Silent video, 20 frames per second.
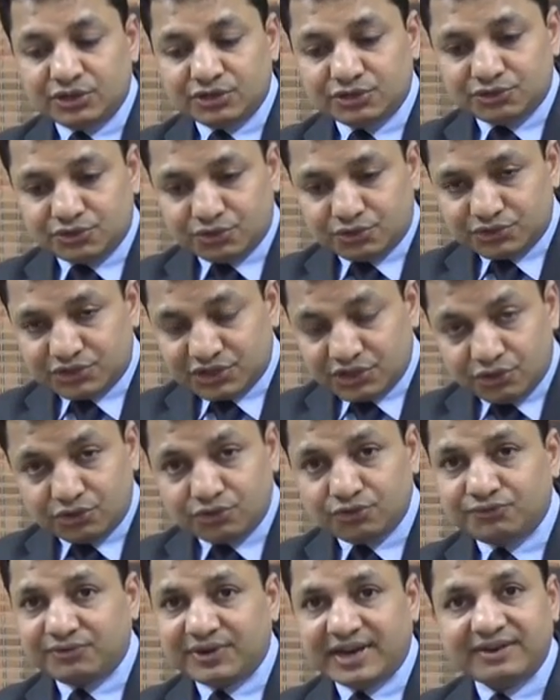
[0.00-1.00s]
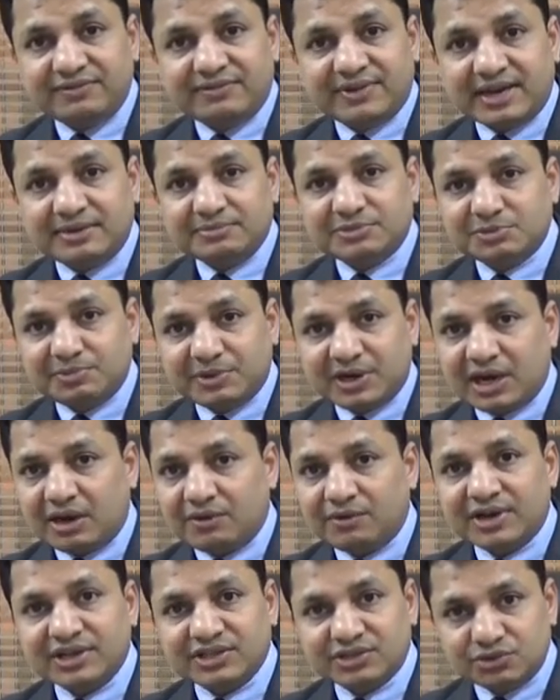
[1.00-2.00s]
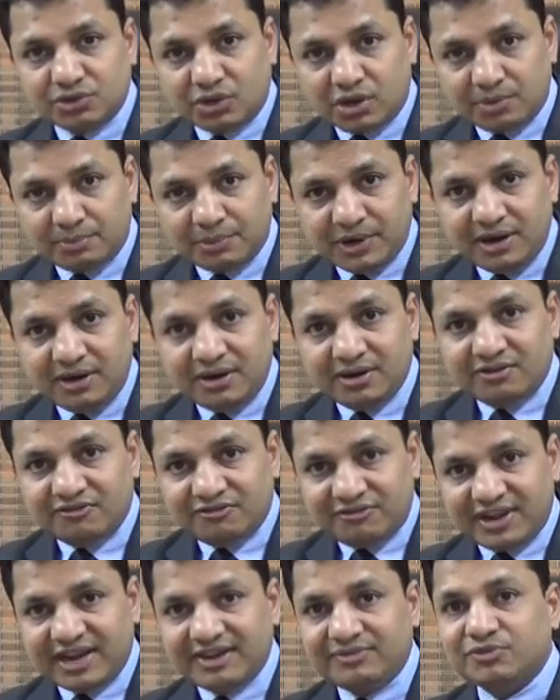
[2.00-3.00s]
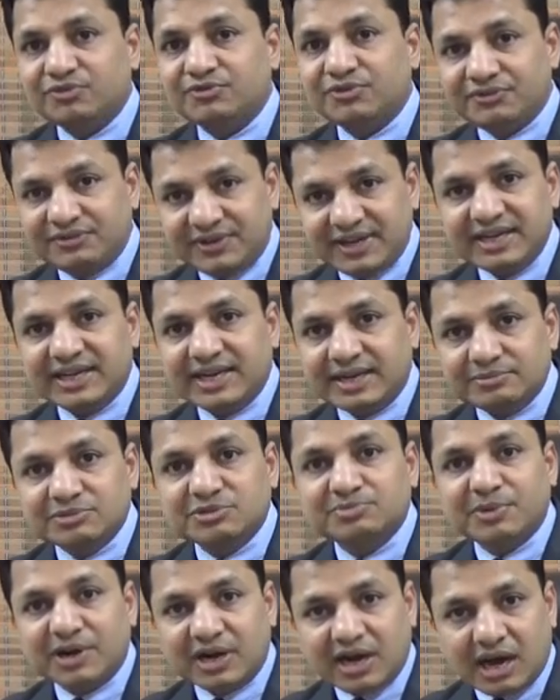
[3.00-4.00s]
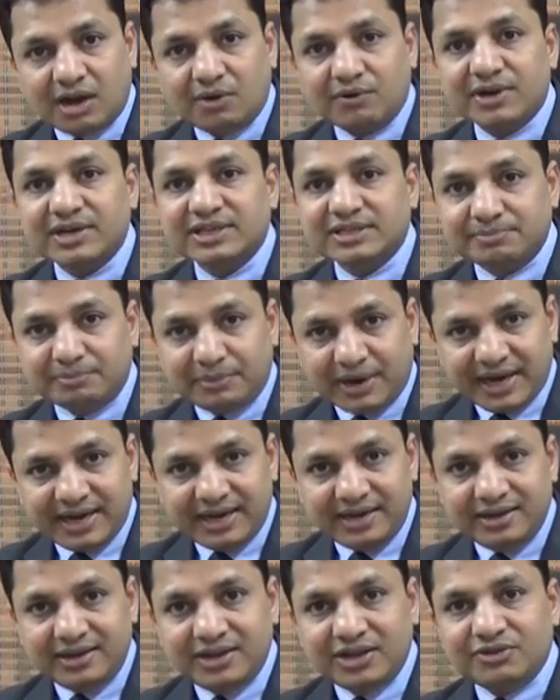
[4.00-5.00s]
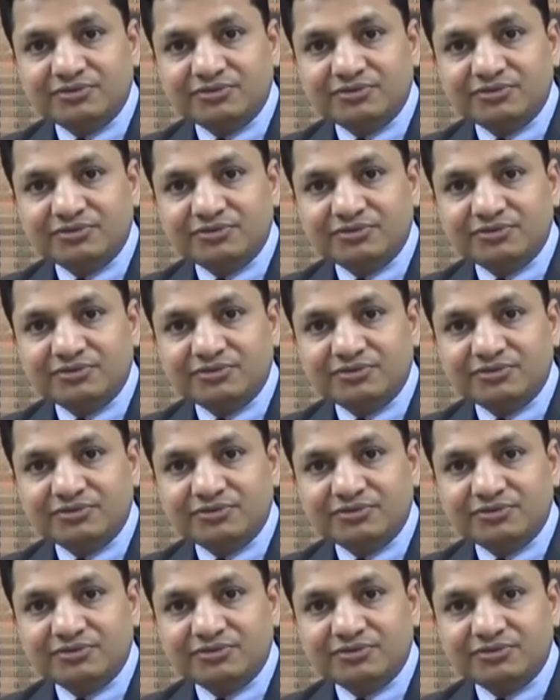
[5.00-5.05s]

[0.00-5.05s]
So 0 to 5 times per hour is normal, 5 to 15 times per hour is mild,